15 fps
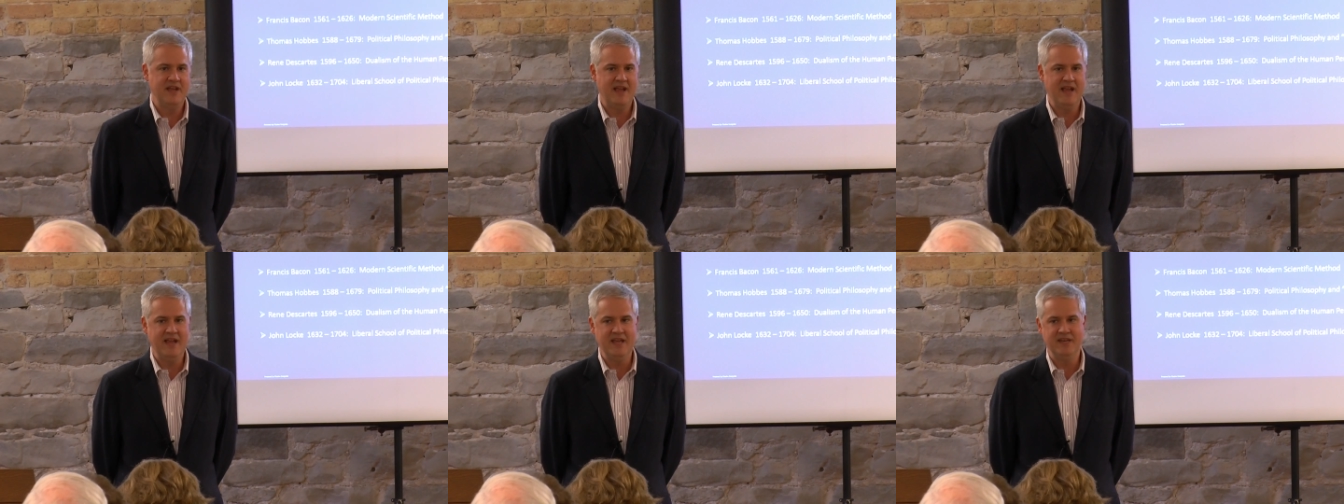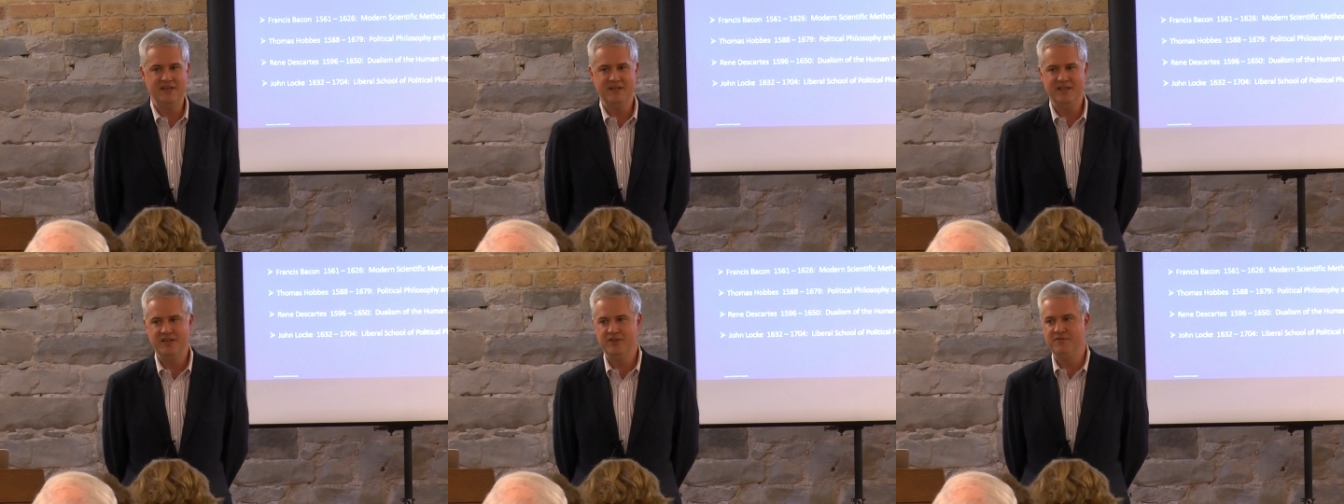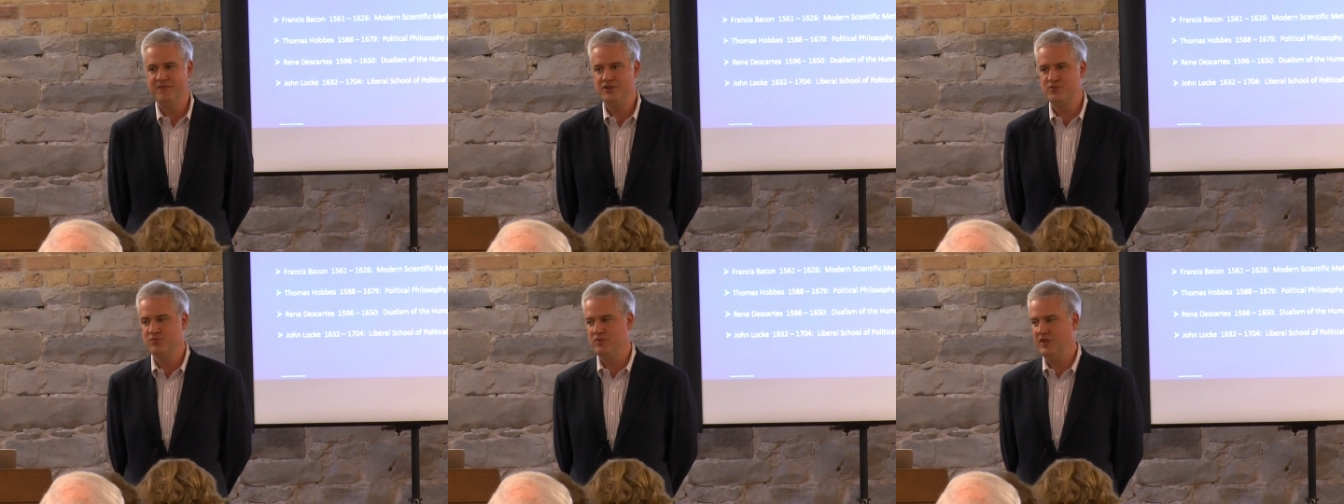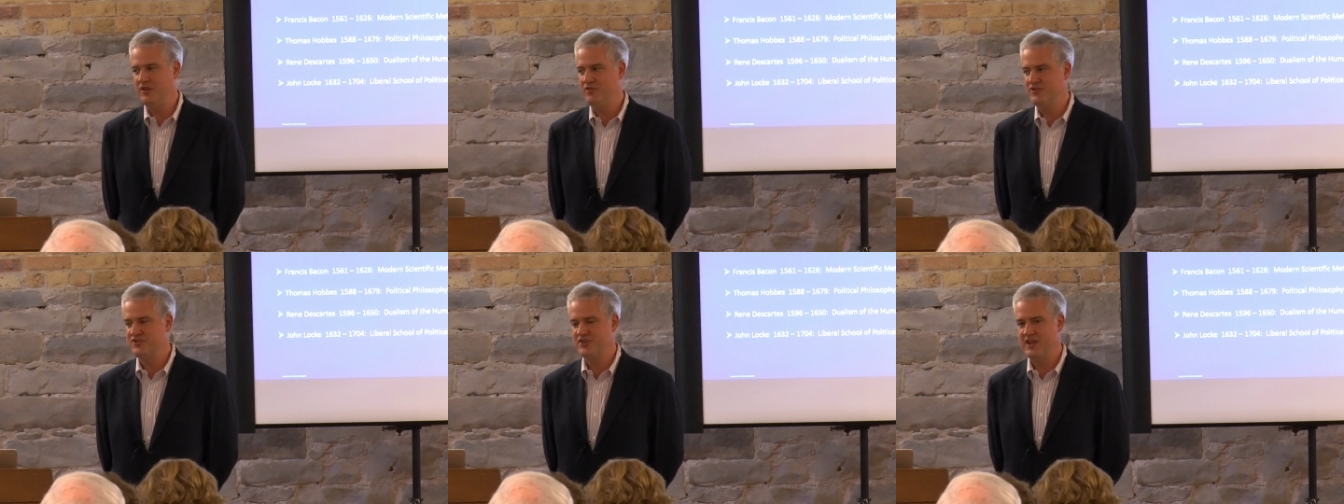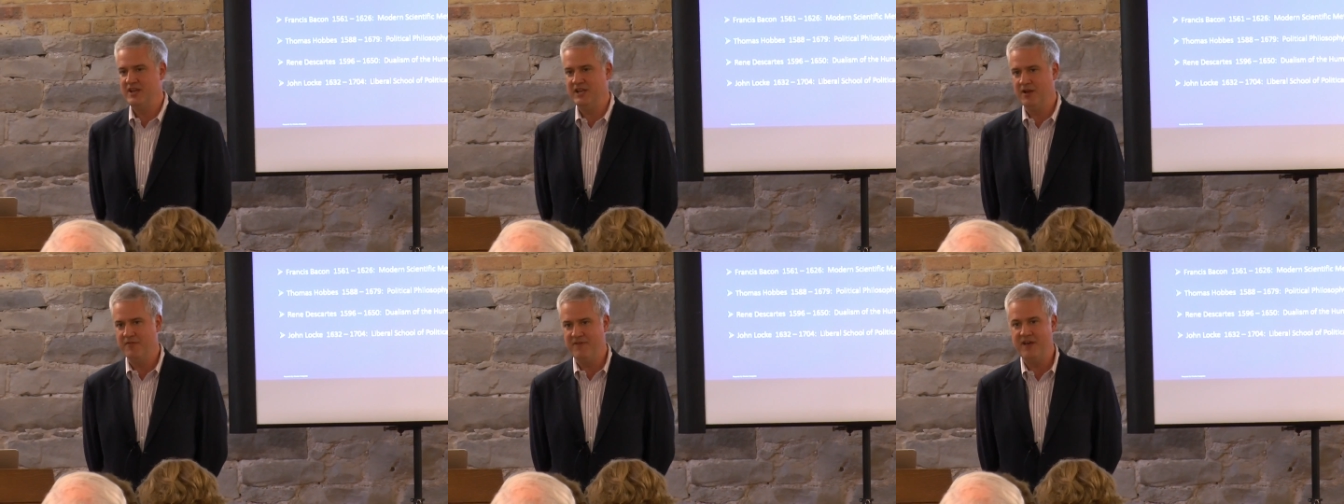and individual
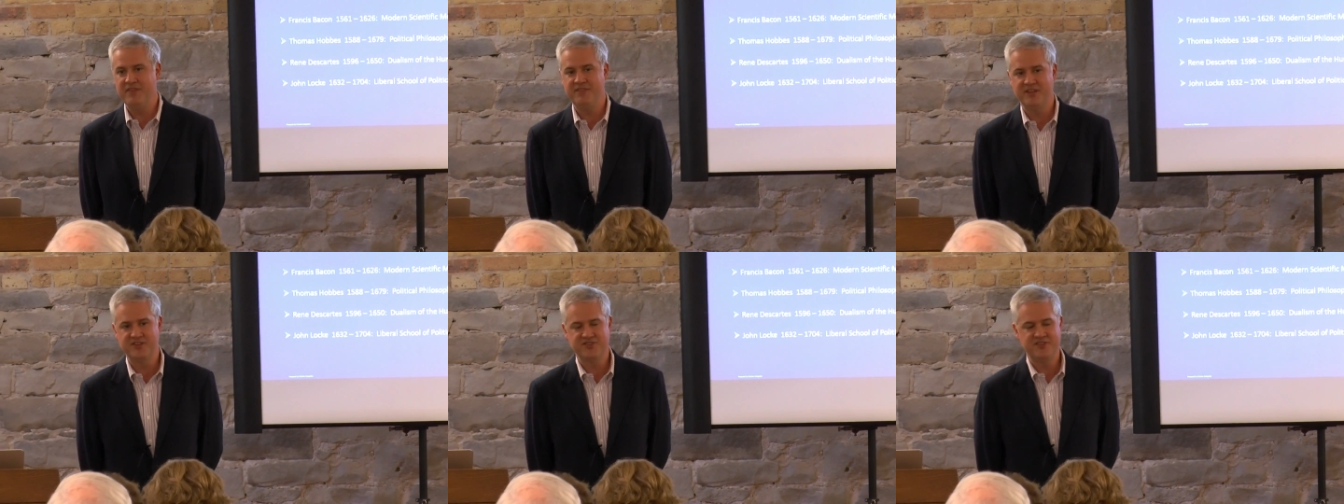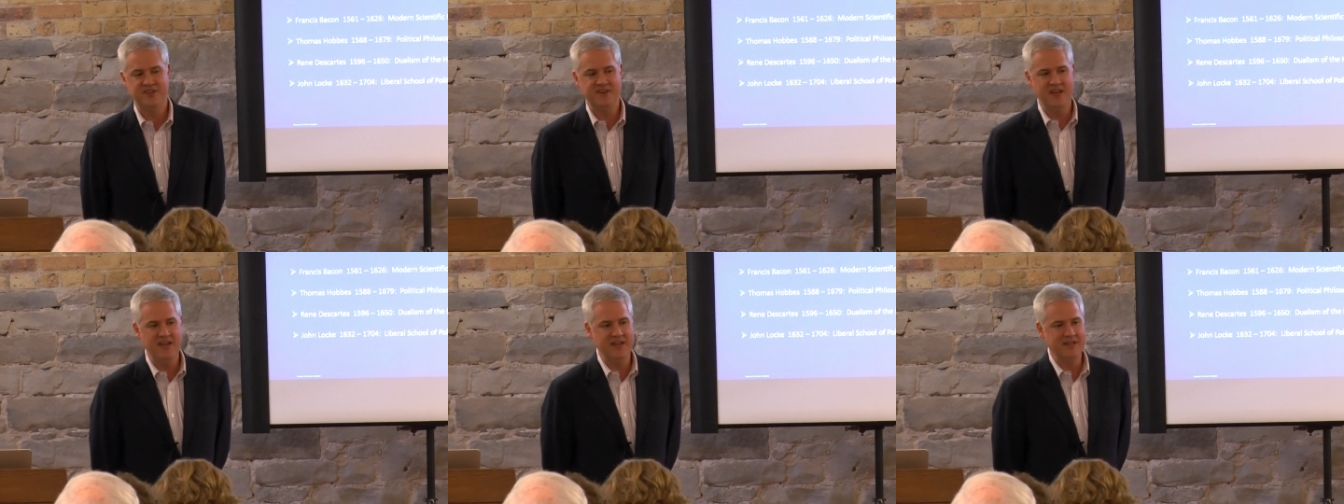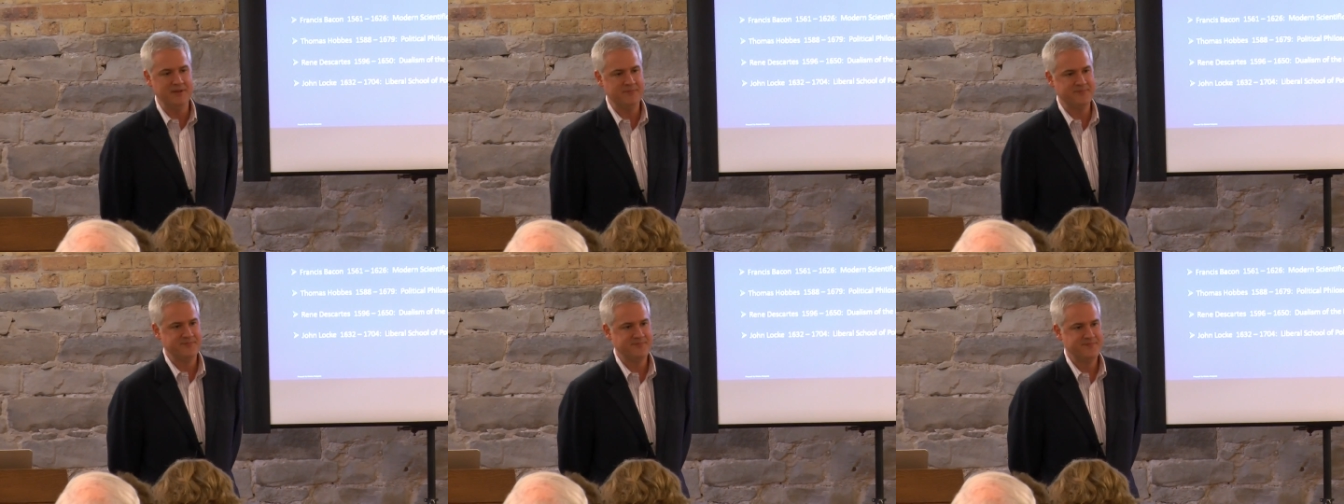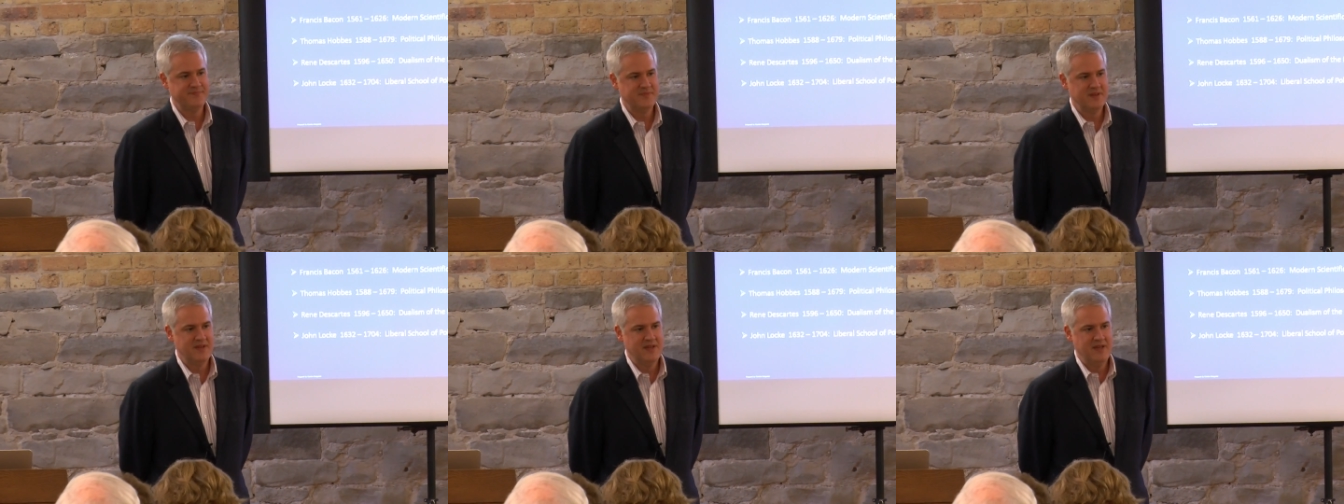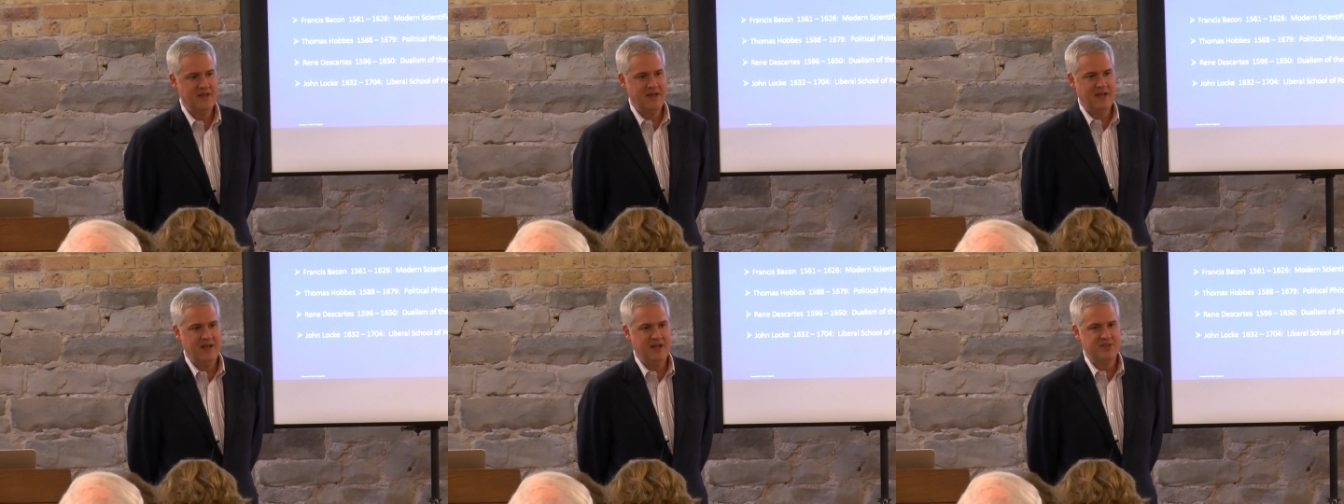understanding of ethics today.
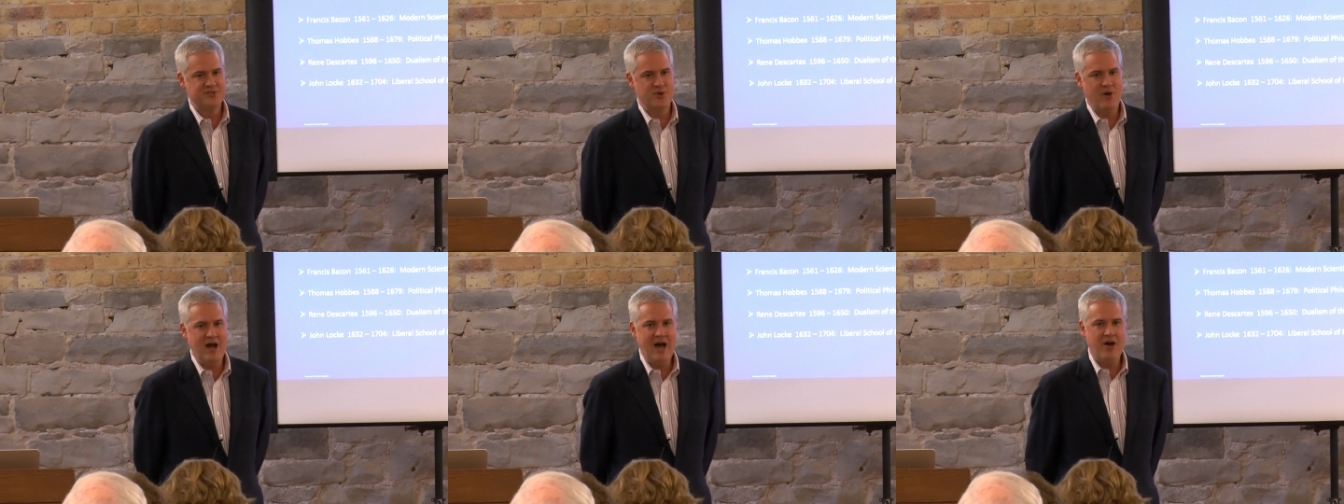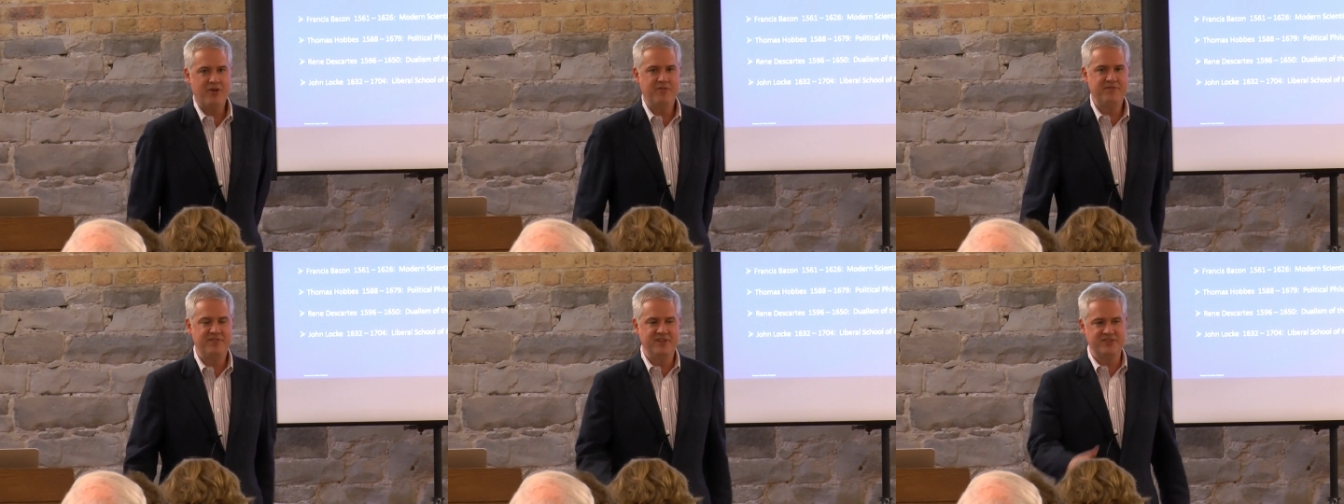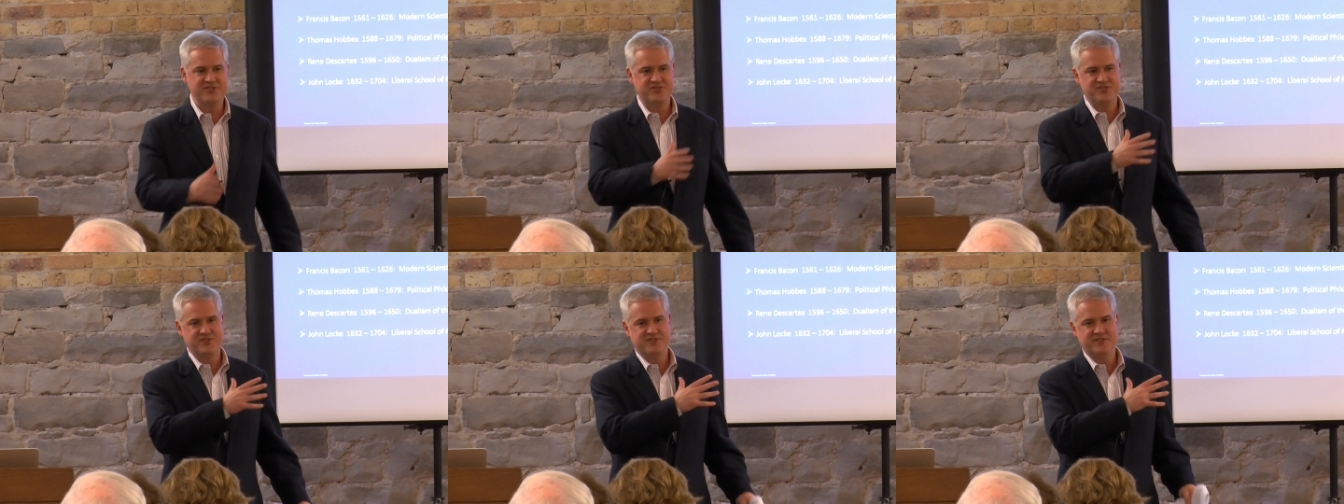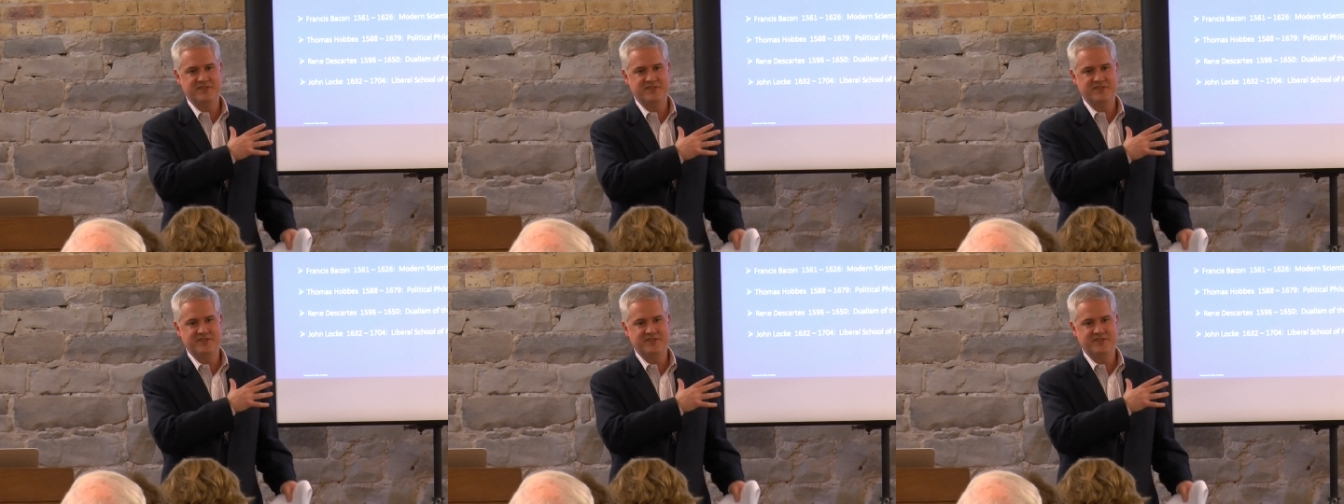So, out of this